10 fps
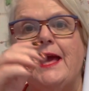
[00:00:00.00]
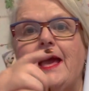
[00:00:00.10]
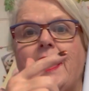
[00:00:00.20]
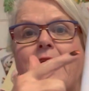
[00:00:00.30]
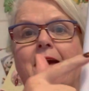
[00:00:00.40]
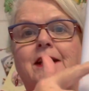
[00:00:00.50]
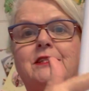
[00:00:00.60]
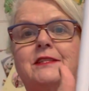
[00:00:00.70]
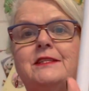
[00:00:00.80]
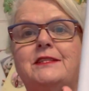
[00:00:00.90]
And
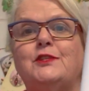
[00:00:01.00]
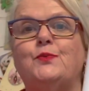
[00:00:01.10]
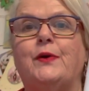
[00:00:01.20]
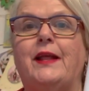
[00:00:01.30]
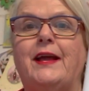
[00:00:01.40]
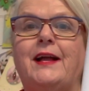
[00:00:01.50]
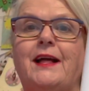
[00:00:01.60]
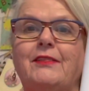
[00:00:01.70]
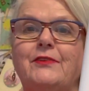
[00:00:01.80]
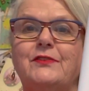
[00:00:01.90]
this is what I
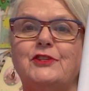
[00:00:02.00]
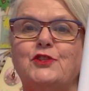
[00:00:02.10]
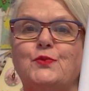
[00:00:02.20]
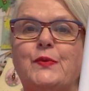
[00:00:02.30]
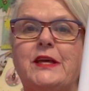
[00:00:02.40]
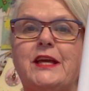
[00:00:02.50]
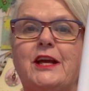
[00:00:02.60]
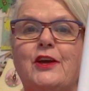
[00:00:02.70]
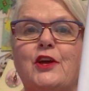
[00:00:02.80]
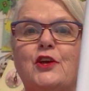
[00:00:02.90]
colored this week.
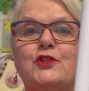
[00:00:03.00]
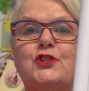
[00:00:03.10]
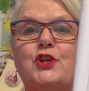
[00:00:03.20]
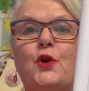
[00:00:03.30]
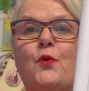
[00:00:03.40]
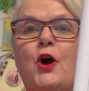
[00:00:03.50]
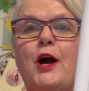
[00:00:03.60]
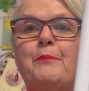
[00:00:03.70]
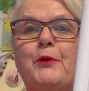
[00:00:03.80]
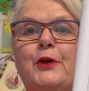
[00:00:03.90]
So
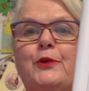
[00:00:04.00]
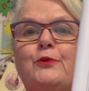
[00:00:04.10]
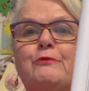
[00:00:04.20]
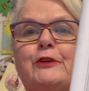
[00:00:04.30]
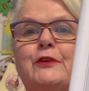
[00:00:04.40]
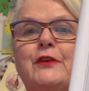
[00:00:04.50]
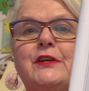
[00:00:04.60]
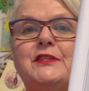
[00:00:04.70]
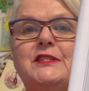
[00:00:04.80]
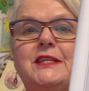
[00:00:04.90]
hop on over,
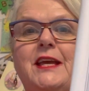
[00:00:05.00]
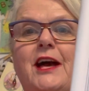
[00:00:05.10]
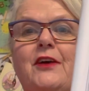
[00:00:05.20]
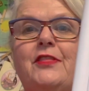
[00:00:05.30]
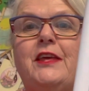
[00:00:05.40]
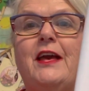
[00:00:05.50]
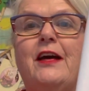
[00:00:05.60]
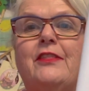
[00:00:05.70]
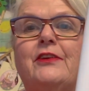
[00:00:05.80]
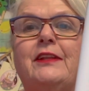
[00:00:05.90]
see how the
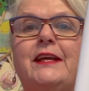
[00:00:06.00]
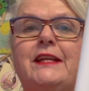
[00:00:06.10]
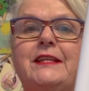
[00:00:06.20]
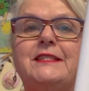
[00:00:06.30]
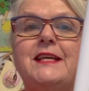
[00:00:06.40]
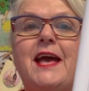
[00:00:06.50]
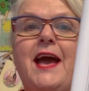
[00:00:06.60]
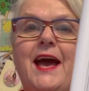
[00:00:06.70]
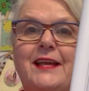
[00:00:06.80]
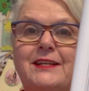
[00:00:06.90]
other ladies
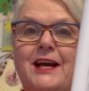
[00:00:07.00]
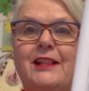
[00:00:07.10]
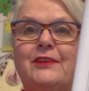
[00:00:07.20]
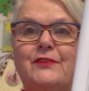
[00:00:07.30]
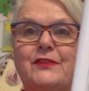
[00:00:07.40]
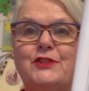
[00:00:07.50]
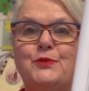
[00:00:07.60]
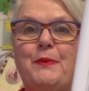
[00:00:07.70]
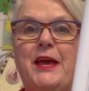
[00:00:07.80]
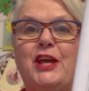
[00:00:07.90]
had colored this
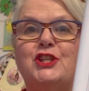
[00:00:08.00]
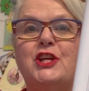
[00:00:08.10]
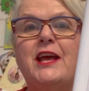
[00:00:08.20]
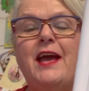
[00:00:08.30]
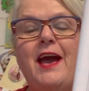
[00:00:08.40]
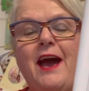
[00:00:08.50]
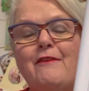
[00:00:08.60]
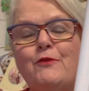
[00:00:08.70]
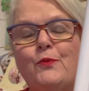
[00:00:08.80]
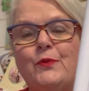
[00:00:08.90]
page.
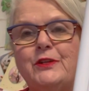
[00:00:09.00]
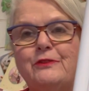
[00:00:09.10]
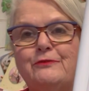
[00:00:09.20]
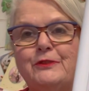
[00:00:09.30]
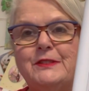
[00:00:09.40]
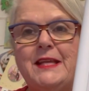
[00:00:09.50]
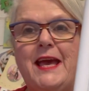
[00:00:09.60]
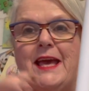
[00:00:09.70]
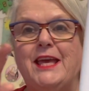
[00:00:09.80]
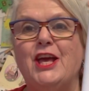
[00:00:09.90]
Have a wonderful
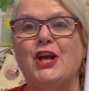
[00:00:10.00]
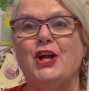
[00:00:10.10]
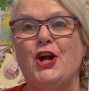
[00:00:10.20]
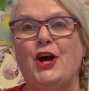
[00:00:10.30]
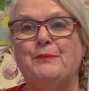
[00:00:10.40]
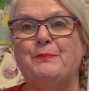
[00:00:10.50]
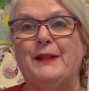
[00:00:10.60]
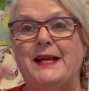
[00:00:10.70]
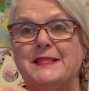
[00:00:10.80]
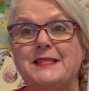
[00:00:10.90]
day. God
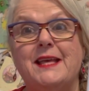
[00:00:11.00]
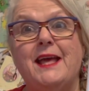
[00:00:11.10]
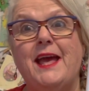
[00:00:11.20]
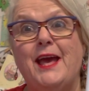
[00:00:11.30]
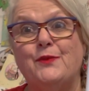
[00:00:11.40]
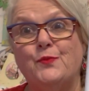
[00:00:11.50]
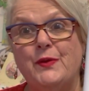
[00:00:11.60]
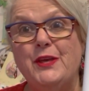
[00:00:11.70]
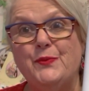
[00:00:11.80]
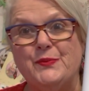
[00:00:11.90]
bless. And
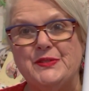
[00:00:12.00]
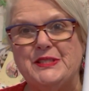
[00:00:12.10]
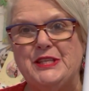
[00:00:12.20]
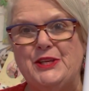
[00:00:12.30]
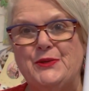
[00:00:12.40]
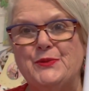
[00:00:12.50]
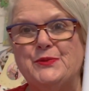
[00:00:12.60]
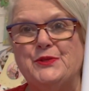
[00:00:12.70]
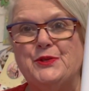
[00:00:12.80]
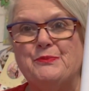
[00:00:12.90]
we will see you
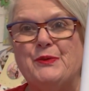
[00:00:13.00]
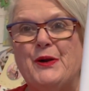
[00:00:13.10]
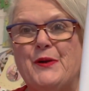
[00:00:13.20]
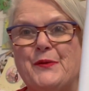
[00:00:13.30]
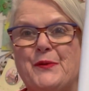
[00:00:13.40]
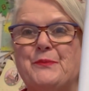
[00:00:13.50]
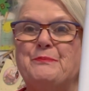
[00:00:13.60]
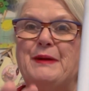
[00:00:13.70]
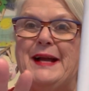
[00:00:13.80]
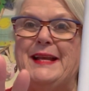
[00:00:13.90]
tomorrow.
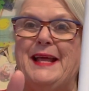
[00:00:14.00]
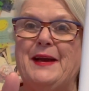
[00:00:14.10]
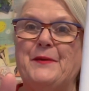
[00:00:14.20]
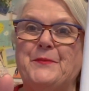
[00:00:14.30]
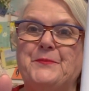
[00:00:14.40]
Bye now.